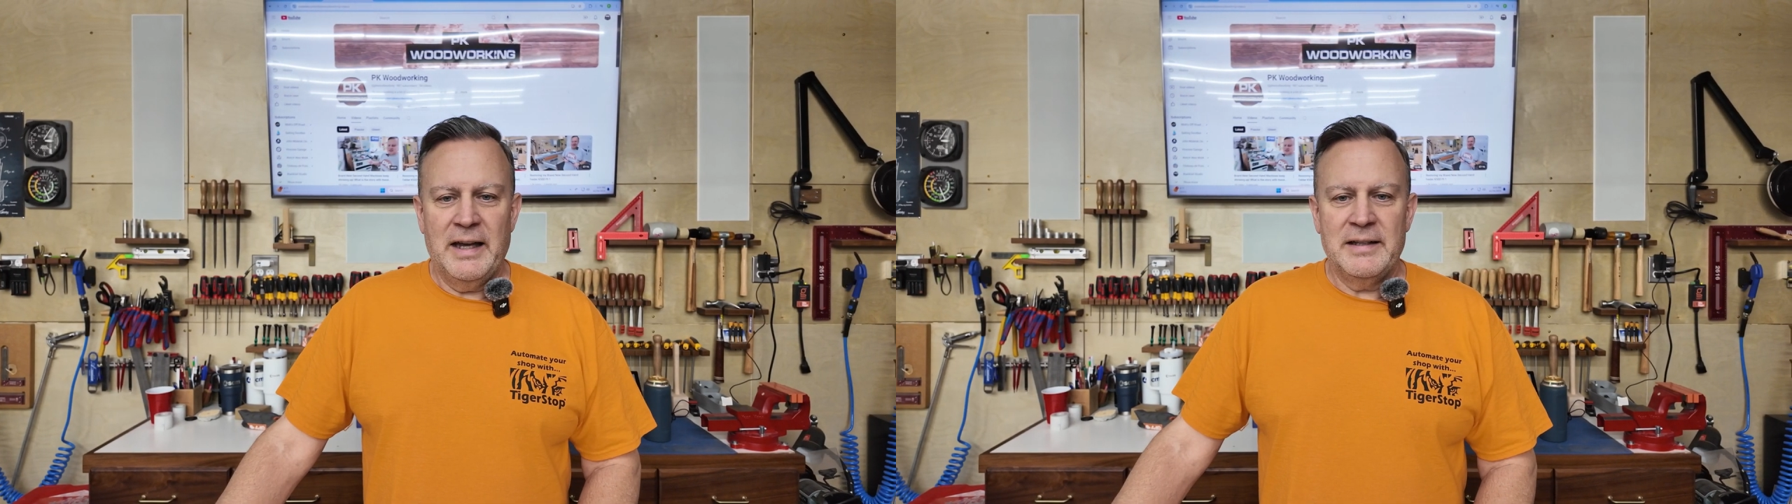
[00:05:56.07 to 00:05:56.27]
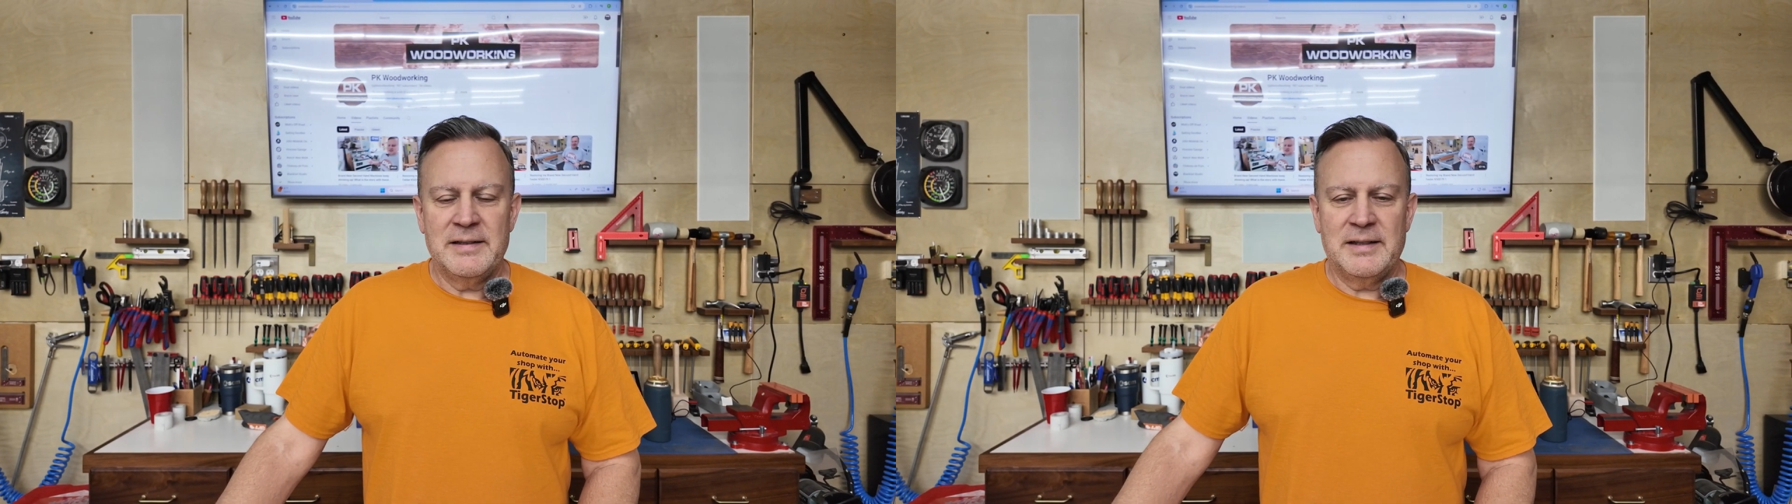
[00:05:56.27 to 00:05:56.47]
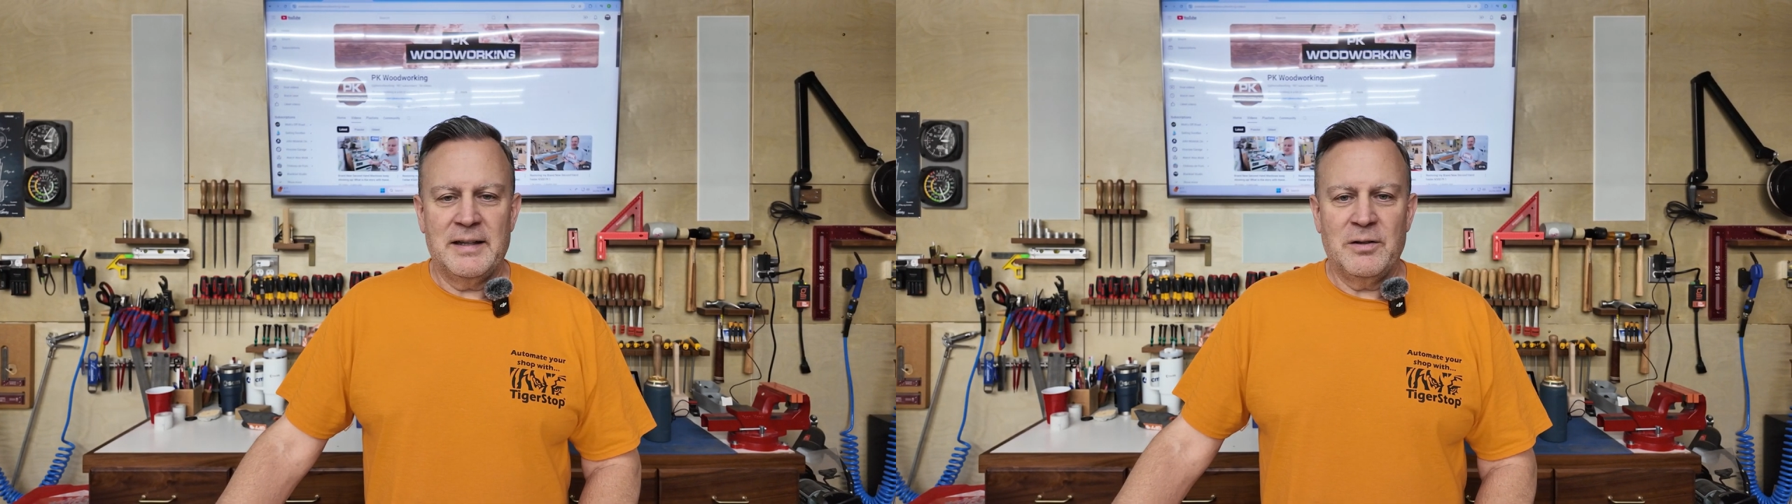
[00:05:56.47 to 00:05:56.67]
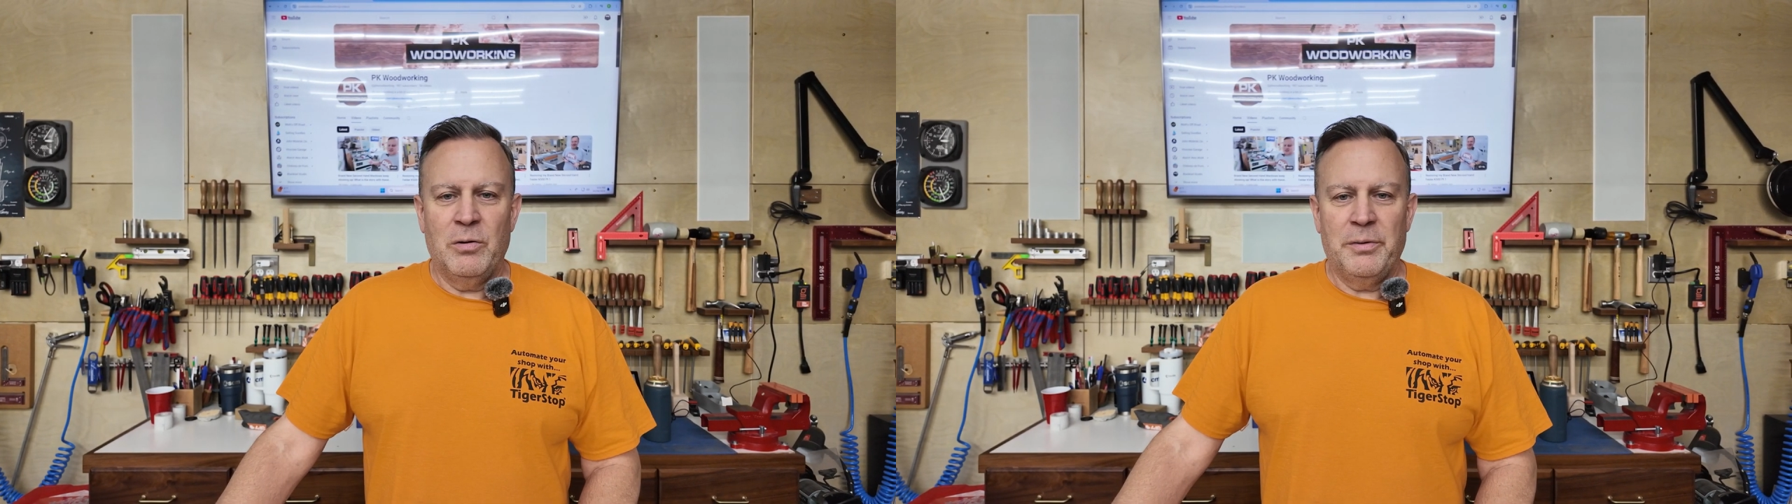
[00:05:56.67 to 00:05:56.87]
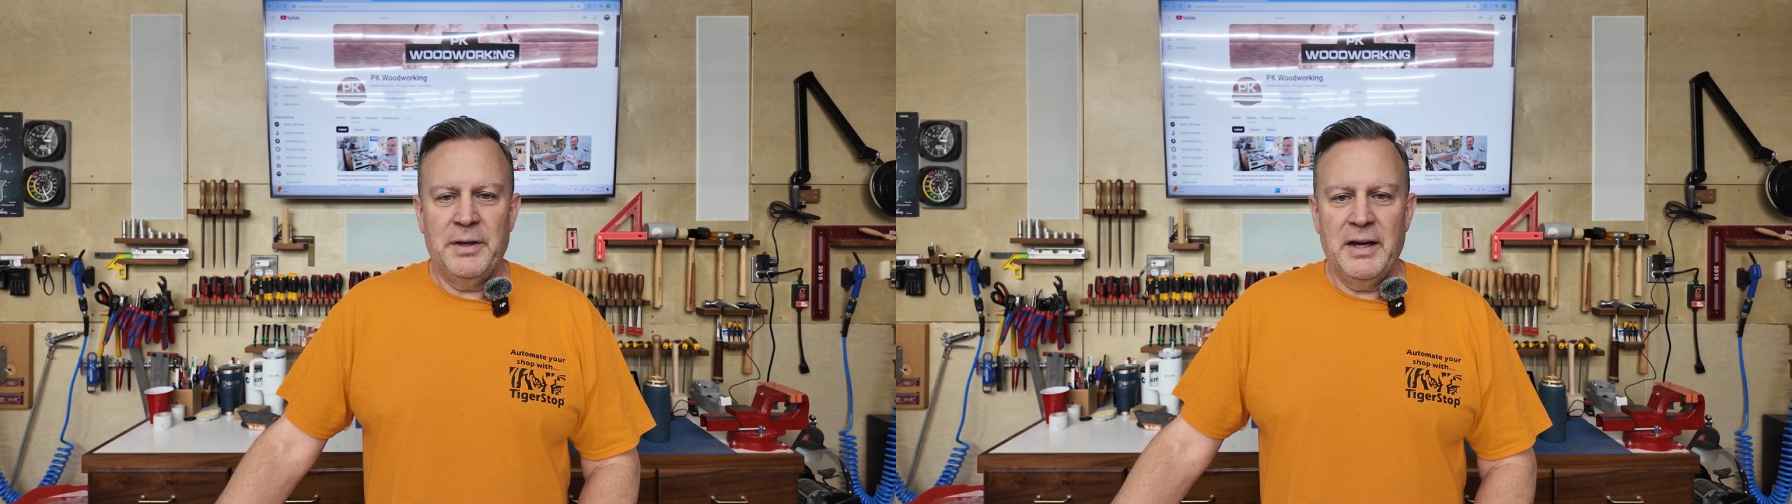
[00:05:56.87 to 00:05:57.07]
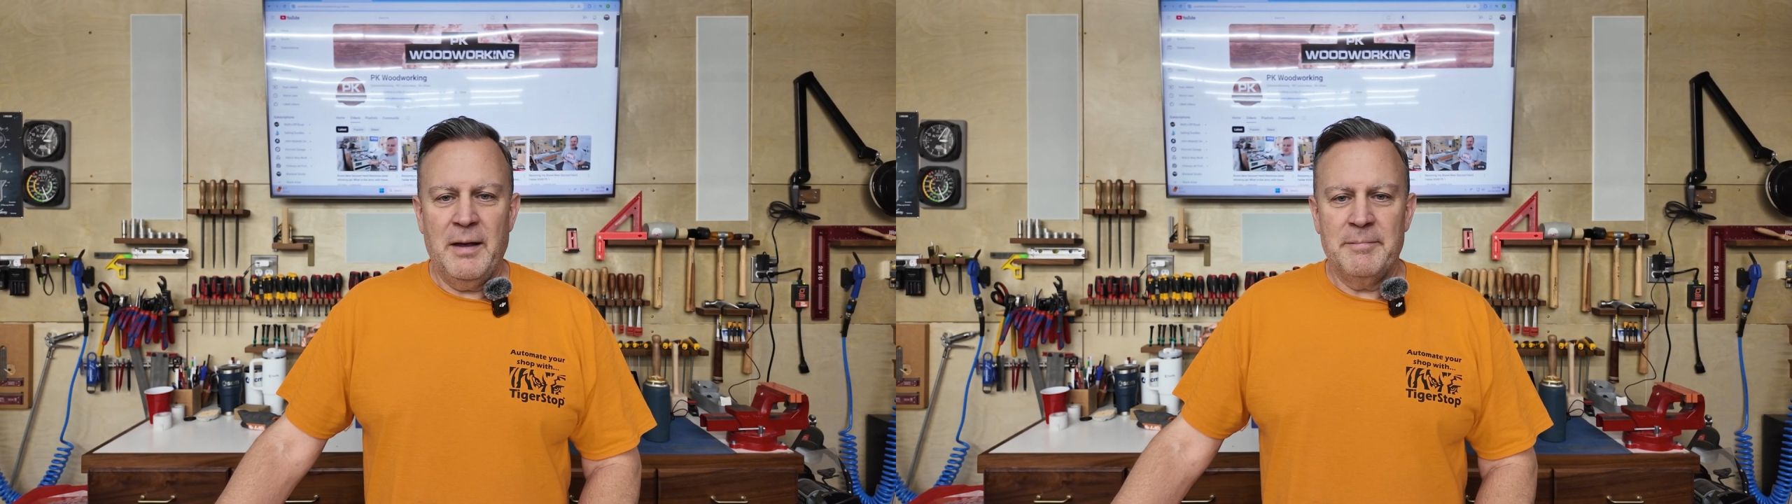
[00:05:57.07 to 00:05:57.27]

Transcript: and set the whole thing